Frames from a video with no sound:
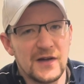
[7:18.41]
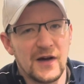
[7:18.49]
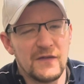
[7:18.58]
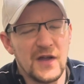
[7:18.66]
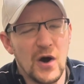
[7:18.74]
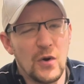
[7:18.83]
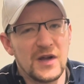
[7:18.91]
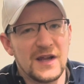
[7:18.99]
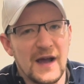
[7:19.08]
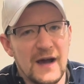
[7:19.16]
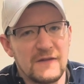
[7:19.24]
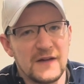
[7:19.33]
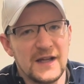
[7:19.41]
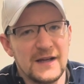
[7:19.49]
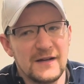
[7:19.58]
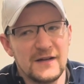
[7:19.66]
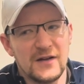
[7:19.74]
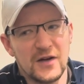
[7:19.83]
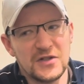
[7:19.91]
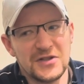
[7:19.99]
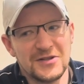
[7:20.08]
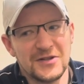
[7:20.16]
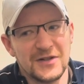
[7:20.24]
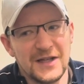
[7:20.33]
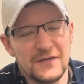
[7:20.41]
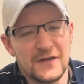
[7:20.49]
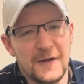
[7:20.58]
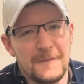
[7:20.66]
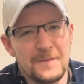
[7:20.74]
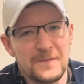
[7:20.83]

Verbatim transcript: of the old caffeine. No sugar either.